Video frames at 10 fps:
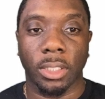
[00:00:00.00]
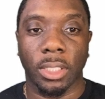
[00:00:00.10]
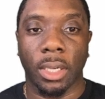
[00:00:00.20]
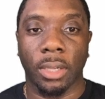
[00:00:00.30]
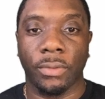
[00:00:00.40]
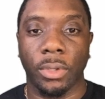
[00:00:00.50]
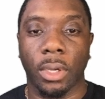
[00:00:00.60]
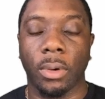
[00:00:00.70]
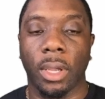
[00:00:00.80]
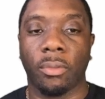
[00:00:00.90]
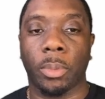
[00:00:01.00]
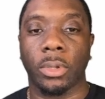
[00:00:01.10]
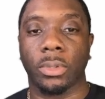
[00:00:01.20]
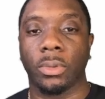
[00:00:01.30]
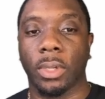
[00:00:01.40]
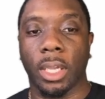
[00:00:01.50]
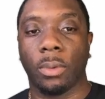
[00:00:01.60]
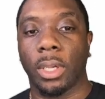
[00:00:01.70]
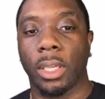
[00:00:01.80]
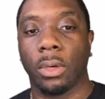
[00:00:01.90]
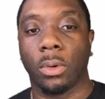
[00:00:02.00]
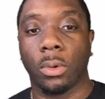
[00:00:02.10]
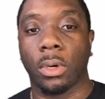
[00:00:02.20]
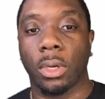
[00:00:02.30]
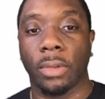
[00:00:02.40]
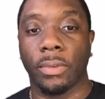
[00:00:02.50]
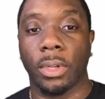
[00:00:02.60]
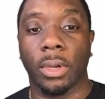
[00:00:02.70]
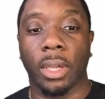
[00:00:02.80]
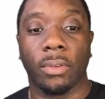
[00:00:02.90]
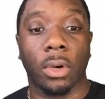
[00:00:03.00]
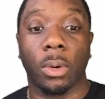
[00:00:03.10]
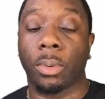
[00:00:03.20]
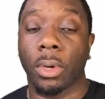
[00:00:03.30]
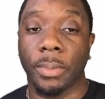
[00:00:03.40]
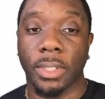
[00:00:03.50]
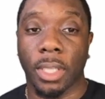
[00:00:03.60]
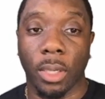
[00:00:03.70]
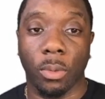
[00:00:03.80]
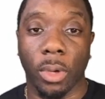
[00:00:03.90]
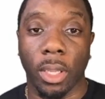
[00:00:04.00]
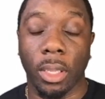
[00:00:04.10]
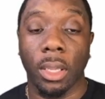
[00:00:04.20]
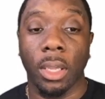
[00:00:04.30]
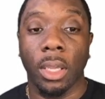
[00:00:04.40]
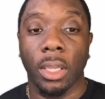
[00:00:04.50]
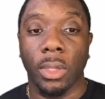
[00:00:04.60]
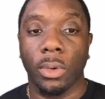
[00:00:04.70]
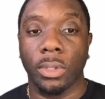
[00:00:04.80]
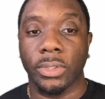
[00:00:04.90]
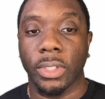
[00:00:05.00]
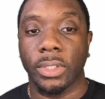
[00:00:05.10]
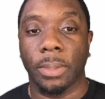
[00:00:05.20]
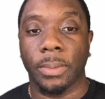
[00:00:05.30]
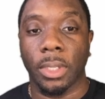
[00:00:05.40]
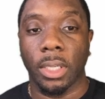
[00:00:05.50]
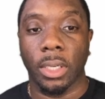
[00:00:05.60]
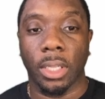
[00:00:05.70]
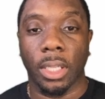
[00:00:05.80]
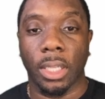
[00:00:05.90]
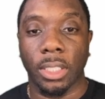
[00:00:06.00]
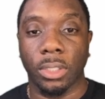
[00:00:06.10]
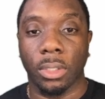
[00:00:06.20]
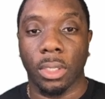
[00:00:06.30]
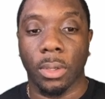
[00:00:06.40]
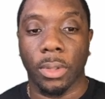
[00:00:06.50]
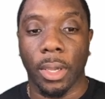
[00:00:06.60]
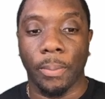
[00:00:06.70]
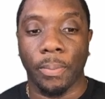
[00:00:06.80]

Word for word: Now if you don't have a personal gateway, or if you don't have an on-premise gateway, you will see something here that lets you know that.